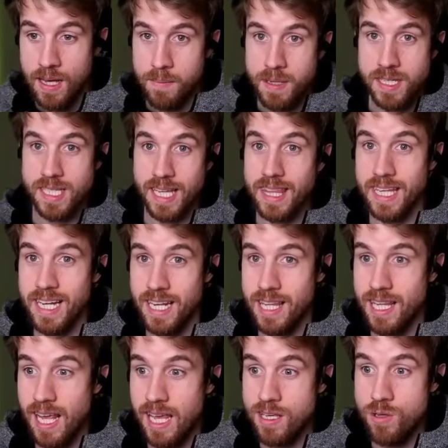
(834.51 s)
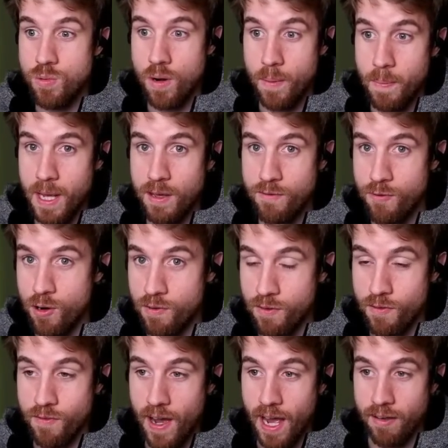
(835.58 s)
because at the end of the day, you are paying 4
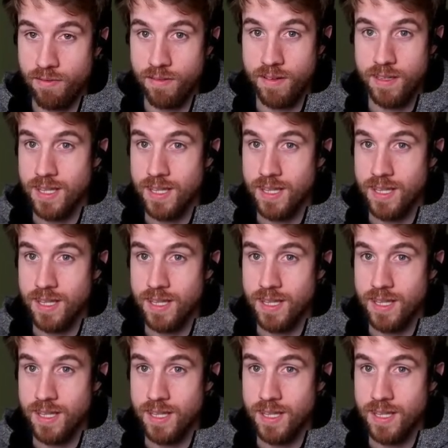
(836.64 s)
for 5.